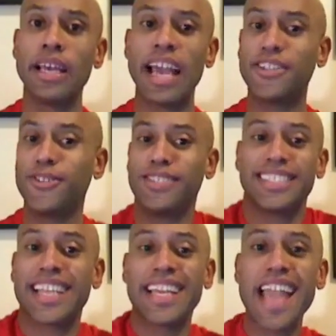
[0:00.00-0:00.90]
And you just
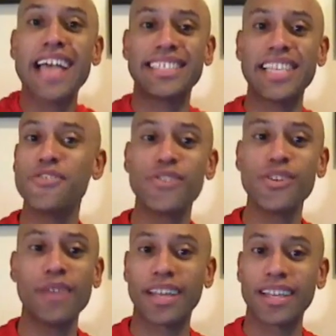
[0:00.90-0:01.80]
say yes, and you
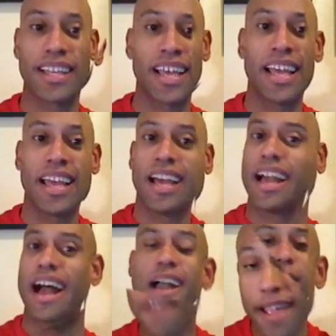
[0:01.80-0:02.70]
do it. So
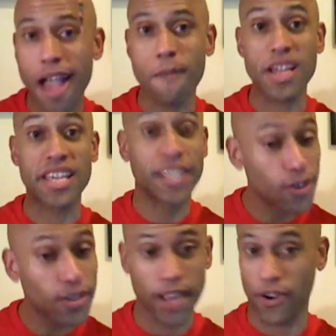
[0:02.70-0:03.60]
here I am, a
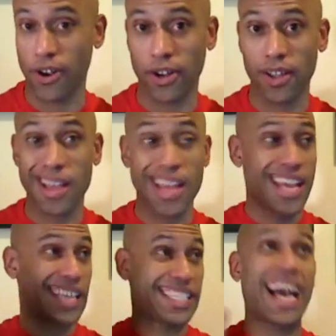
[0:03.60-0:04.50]
year later.
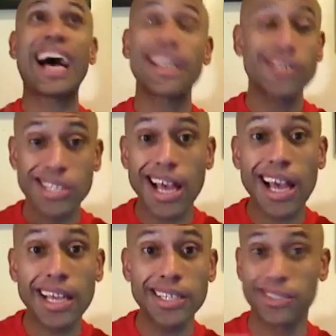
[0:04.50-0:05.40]
It's hot
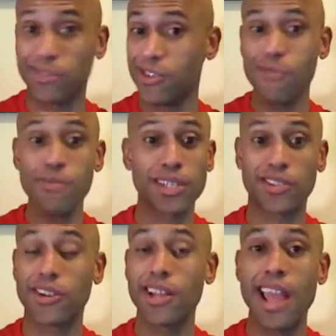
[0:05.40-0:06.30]
outside, no
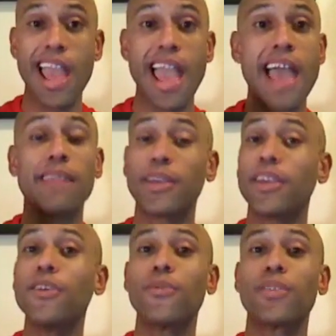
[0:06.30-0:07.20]
blizzard, and I'm
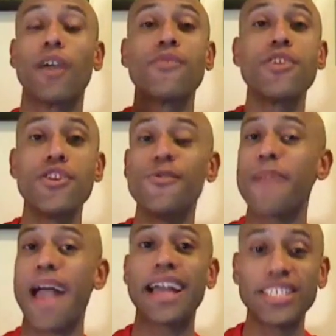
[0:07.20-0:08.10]
here with a renewed
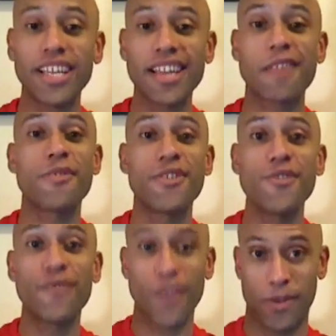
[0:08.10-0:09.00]
passion and a
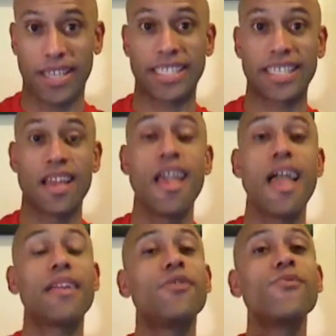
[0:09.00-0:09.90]
renewed focus
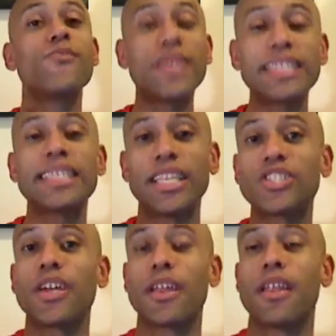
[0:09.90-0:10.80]
and a new
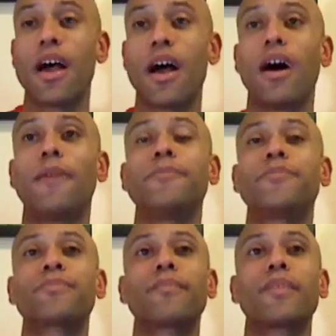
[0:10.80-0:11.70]
realization.
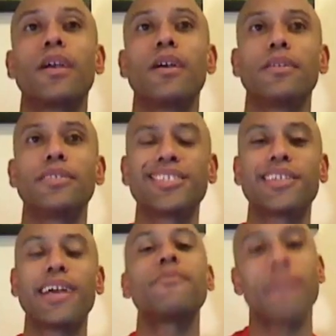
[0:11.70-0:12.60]

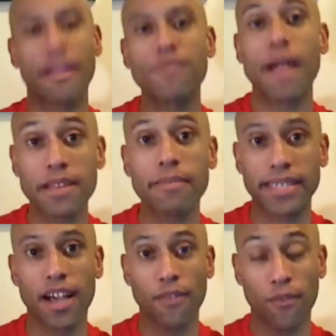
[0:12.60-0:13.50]
I've reminded
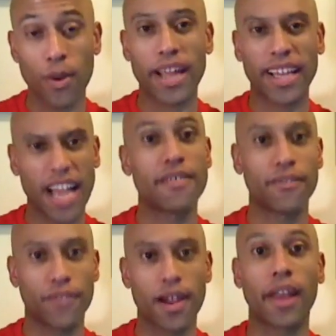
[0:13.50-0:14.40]
myself of what I kind of
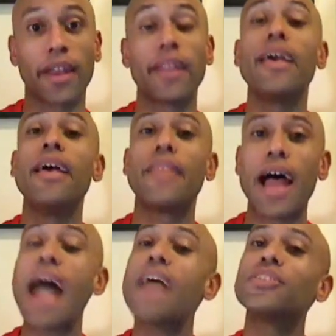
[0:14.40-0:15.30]
had forgotten. That
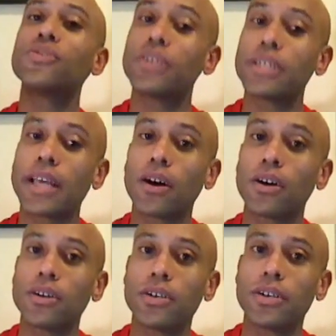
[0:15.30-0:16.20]
I have a story to tell,
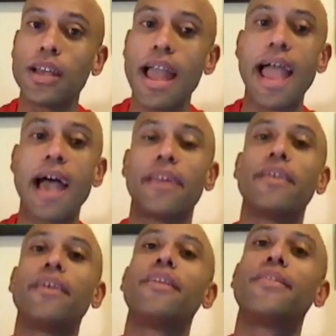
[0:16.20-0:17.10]

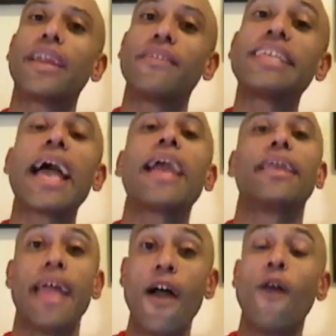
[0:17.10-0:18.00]
and that I have a talent
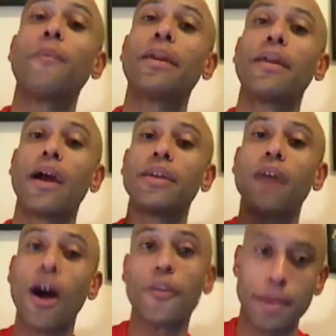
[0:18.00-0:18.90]
in helping
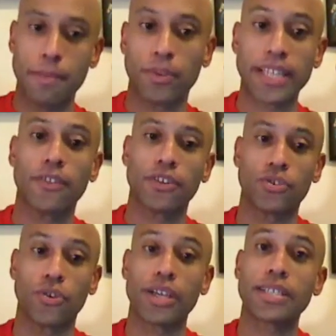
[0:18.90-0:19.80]
other people tell their
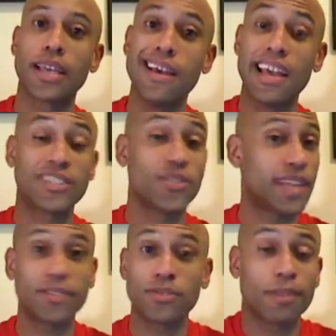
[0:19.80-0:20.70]
stories. And so
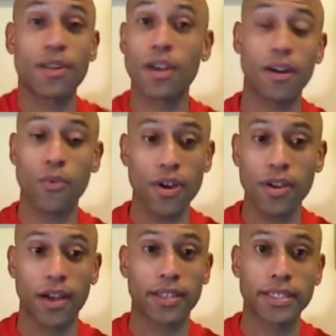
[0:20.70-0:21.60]
that's what I'm going to work
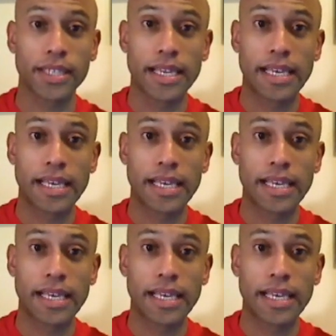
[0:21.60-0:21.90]
on.